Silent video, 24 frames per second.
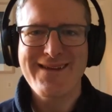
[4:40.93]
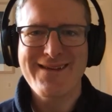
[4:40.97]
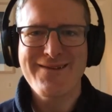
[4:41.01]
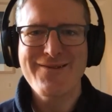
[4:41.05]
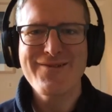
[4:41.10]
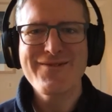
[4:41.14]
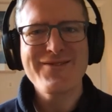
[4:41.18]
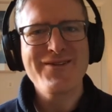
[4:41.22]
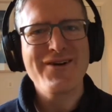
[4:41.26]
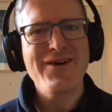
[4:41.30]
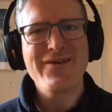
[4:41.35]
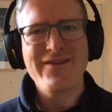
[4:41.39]
You
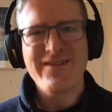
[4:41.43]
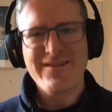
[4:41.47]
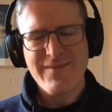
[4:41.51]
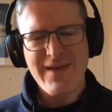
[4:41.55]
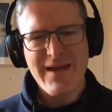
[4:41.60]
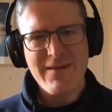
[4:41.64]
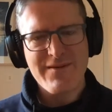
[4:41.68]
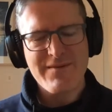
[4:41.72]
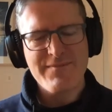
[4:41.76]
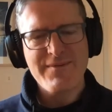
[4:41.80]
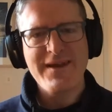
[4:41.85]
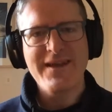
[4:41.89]
used to always be
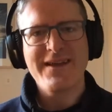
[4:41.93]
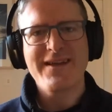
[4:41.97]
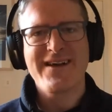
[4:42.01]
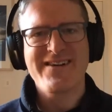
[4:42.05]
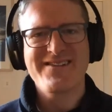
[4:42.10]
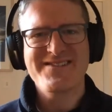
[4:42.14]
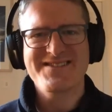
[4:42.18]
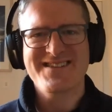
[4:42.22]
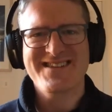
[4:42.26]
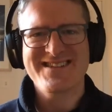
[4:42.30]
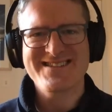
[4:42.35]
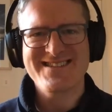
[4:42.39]
able to pick
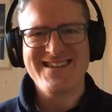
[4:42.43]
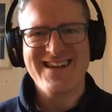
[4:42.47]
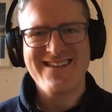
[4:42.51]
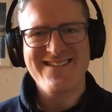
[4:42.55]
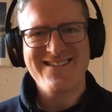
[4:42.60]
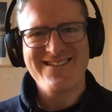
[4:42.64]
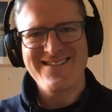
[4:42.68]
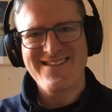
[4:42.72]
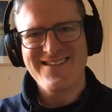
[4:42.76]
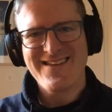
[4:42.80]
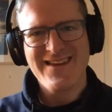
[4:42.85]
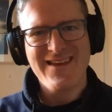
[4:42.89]
Irish
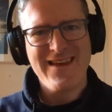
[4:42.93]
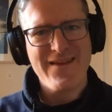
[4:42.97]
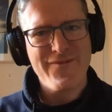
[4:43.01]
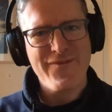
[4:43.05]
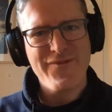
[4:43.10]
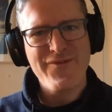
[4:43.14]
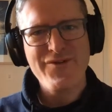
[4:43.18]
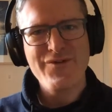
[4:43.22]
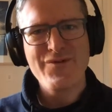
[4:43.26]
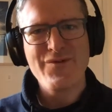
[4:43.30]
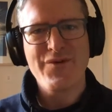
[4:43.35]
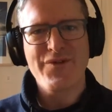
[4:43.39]
Extended, and you have a
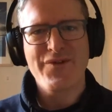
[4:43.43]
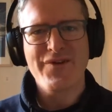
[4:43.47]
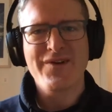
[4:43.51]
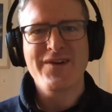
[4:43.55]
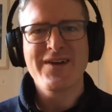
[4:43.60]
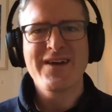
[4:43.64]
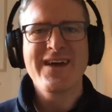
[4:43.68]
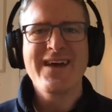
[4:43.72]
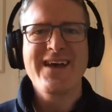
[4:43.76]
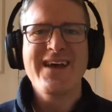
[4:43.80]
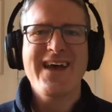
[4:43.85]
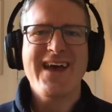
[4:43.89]
few other
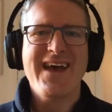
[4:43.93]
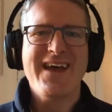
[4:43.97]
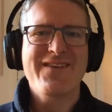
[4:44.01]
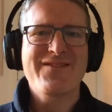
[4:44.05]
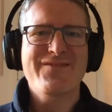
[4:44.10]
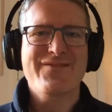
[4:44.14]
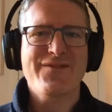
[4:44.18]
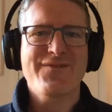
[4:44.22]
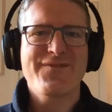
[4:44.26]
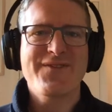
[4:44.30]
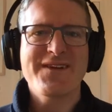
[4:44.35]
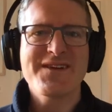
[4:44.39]

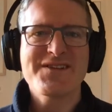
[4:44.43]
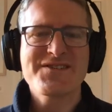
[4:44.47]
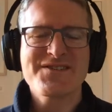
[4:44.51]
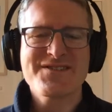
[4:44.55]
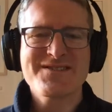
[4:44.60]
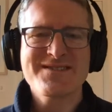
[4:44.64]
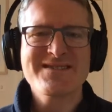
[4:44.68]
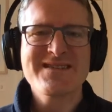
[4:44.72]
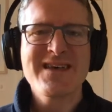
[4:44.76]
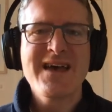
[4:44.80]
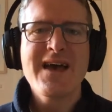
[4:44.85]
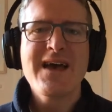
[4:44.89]
extra
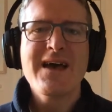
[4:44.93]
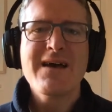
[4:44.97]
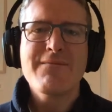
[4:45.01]
features,